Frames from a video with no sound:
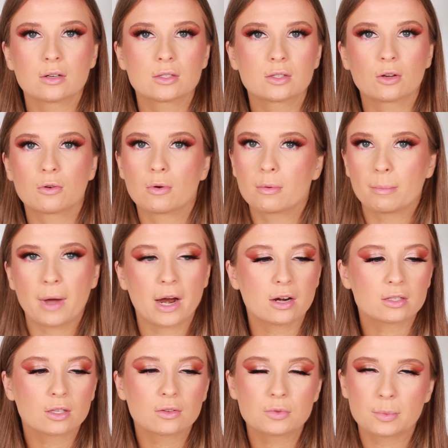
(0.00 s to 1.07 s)
So buy
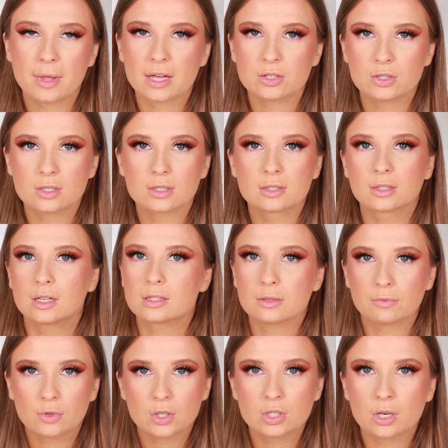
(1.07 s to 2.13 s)
yourself some lashes, get some
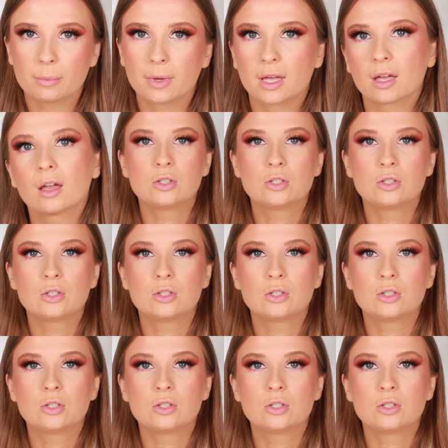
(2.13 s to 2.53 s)
free shipping.